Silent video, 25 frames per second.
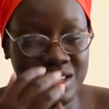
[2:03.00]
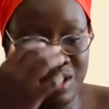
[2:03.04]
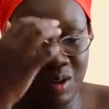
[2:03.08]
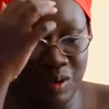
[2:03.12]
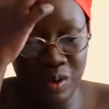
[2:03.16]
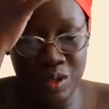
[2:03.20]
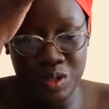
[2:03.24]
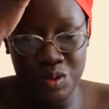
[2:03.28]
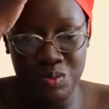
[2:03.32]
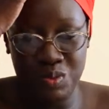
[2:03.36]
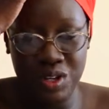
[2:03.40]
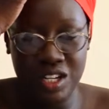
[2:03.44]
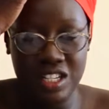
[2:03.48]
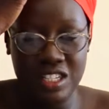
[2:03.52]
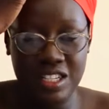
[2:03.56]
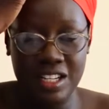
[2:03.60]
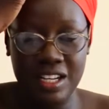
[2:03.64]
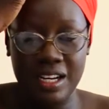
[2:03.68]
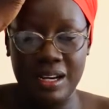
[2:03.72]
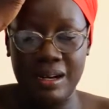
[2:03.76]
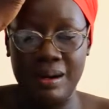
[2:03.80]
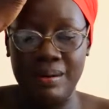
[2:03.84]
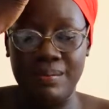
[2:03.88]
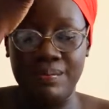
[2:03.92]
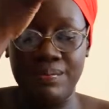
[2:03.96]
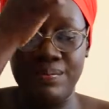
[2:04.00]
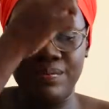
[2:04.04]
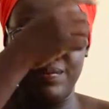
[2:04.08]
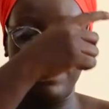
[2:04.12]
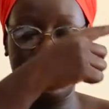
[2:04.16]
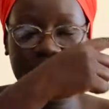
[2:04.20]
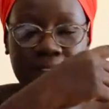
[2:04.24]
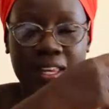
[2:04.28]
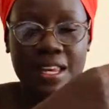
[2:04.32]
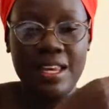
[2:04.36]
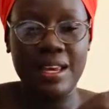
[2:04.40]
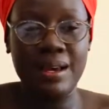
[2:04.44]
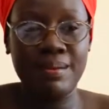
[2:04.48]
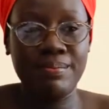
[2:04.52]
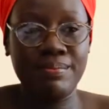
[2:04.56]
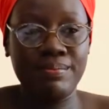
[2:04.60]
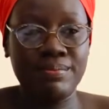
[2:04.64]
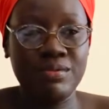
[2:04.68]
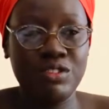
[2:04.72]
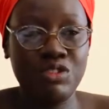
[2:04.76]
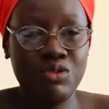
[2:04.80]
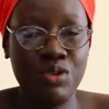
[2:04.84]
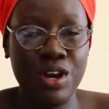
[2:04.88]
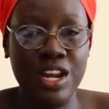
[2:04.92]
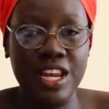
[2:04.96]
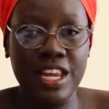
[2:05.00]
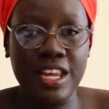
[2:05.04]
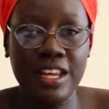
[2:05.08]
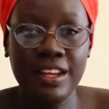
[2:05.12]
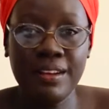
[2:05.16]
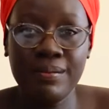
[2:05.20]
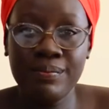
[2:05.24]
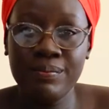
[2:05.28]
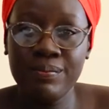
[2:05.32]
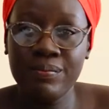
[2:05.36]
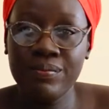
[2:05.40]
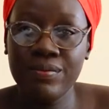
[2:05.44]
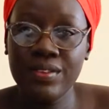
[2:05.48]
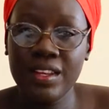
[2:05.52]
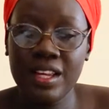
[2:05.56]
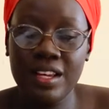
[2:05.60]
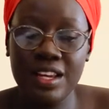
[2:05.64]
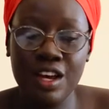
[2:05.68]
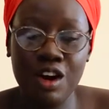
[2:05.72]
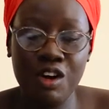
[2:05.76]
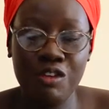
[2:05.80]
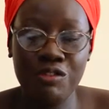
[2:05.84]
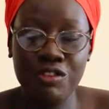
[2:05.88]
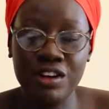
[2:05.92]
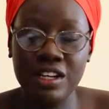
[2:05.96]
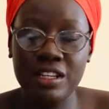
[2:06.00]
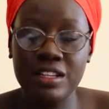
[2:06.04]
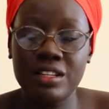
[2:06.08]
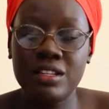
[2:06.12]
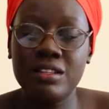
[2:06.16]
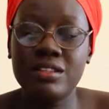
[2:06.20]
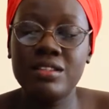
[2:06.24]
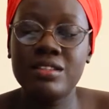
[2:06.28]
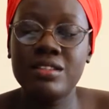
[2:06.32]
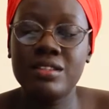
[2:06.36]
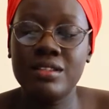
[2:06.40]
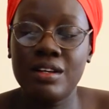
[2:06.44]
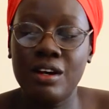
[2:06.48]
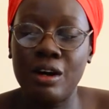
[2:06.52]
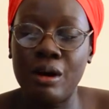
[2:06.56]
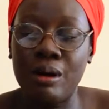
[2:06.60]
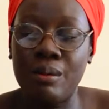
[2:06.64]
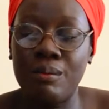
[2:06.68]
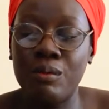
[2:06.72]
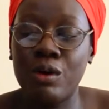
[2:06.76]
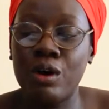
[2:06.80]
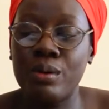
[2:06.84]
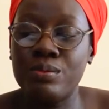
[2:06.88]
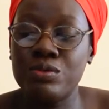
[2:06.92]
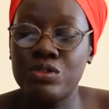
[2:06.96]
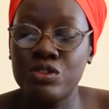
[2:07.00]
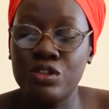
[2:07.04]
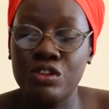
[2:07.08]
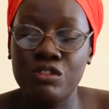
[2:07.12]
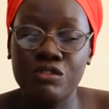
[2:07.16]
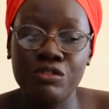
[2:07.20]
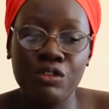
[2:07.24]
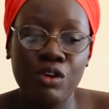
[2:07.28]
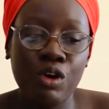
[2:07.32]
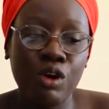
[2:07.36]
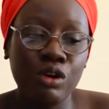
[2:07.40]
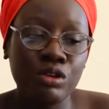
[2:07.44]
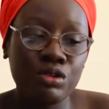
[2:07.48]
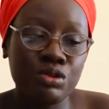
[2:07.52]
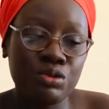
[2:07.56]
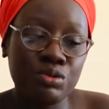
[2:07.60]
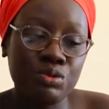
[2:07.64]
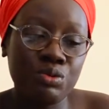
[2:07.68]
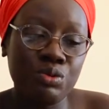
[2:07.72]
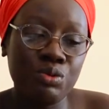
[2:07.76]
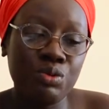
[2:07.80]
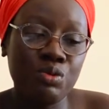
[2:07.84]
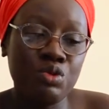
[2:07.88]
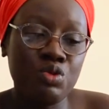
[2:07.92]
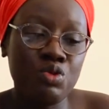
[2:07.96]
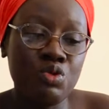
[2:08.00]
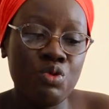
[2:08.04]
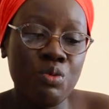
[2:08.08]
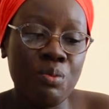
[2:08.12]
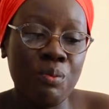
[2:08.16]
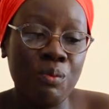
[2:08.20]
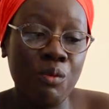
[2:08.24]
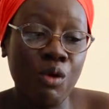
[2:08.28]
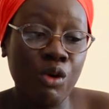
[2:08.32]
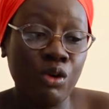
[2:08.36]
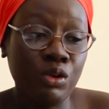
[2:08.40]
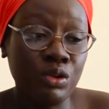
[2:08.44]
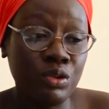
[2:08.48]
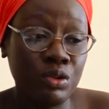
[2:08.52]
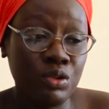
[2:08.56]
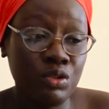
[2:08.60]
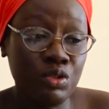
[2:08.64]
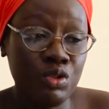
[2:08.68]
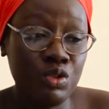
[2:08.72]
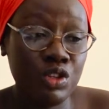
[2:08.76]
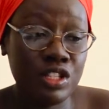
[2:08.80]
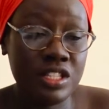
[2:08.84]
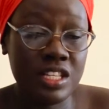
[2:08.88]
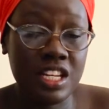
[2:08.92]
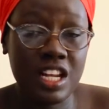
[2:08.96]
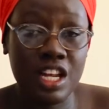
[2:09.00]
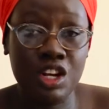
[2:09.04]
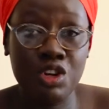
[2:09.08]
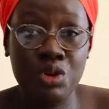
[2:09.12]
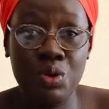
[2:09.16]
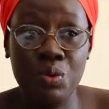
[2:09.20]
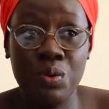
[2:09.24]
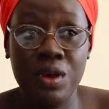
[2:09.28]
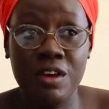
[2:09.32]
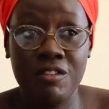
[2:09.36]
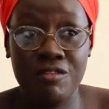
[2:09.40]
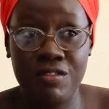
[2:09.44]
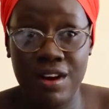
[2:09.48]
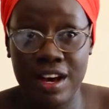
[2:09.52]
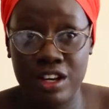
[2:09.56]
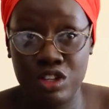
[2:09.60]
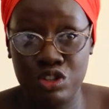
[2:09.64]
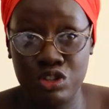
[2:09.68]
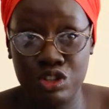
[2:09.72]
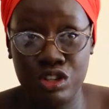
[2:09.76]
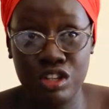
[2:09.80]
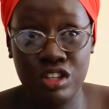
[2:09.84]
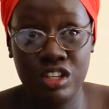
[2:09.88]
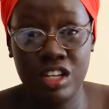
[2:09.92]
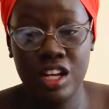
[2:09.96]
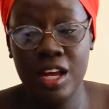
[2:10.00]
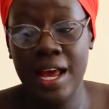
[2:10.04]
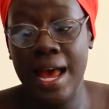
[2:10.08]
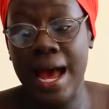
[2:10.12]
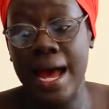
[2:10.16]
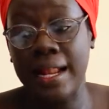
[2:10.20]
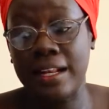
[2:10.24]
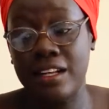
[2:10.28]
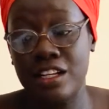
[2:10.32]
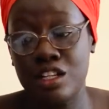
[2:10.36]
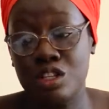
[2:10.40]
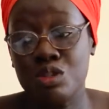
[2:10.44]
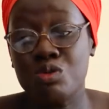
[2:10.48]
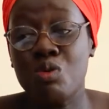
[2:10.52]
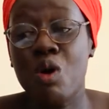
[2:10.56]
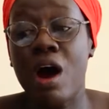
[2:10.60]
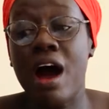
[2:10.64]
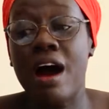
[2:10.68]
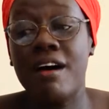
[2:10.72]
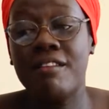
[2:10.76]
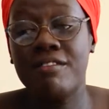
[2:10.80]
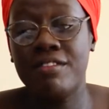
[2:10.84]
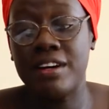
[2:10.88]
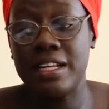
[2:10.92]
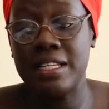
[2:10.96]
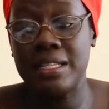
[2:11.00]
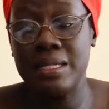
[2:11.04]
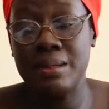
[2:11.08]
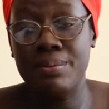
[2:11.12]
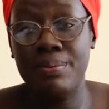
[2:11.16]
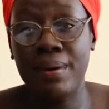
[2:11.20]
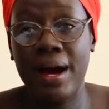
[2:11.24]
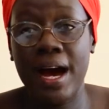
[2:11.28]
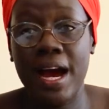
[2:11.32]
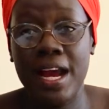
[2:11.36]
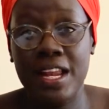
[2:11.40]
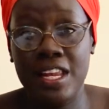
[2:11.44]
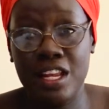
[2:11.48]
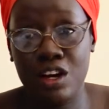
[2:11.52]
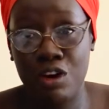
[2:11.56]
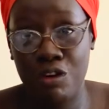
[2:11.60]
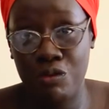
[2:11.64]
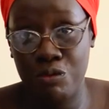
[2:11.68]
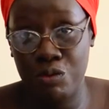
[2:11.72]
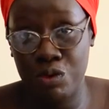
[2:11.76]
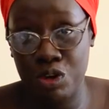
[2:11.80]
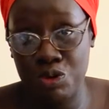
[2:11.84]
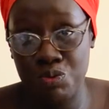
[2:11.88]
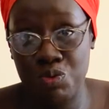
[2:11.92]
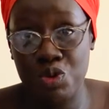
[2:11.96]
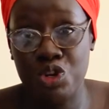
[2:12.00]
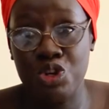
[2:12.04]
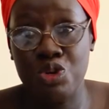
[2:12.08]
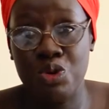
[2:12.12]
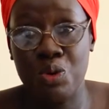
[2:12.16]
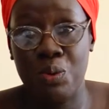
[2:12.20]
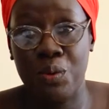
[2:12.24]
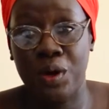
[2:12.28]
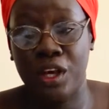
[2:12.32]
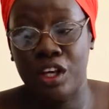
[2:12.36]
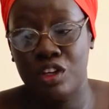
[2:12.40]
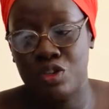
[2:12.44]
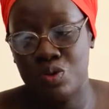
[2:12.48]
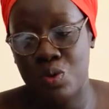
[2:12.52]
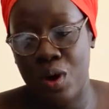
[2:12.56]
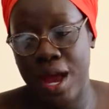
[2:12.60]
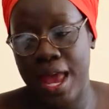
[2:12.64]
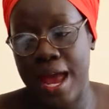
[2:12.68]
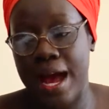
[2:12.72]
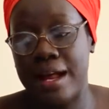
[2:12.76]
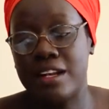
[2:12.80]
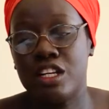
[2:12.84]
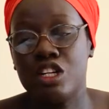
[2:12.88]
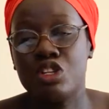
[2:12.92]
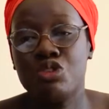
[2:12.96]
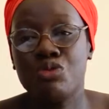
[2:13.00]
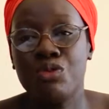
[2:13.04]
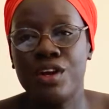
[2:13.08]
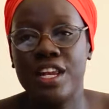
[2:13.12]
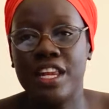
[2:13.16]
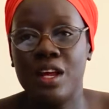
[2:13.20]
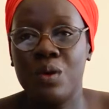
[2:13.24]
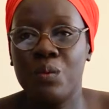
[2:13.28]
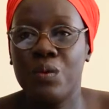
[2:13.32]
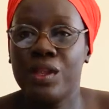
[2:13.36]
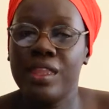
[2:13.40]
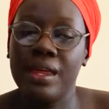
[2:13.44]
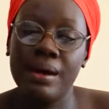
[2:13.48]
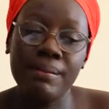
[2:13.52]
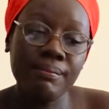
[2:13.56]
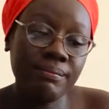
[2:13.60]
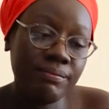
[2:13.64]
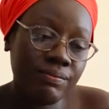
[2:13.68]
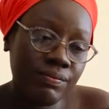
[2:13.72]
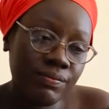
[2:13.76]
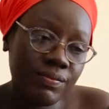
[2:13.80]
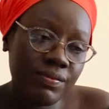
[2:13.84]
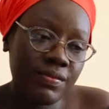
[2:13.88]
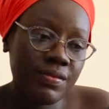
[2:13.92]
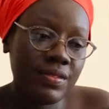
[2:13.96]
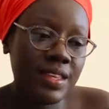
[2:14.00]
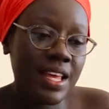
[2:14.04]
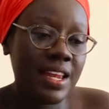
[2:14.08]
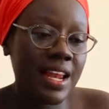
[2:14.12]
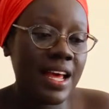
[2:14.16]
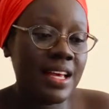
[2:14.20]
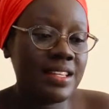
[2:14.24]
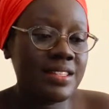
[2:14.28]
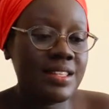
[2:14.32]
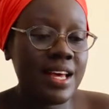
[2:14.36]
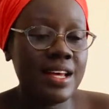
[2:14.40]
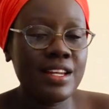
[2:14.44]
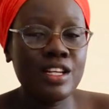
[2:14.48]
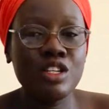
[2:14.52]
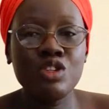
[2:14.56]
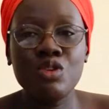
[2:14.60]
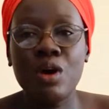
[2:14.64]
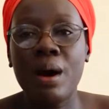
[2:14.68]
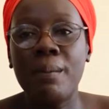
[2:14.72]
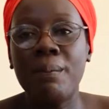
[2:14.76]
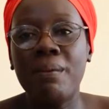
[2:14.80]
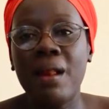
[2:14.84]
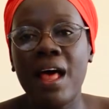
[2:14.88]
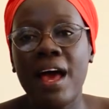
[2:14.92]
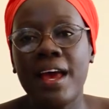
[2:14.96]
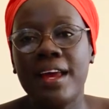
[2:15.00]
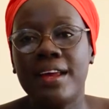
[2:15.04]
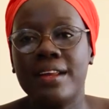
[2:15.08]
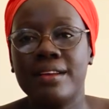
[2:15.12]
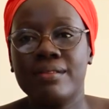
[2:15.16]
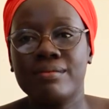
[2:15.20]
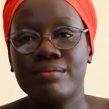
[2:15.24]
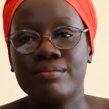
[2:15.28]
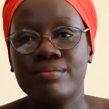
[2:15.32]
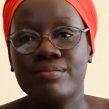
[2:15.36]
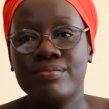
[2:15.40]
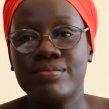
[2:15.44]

course with training. They offered this option for us to do more, those that are doing fashion, at least to have a deeper idea of what we're doing. So I had the training with them. Then I started to apply it.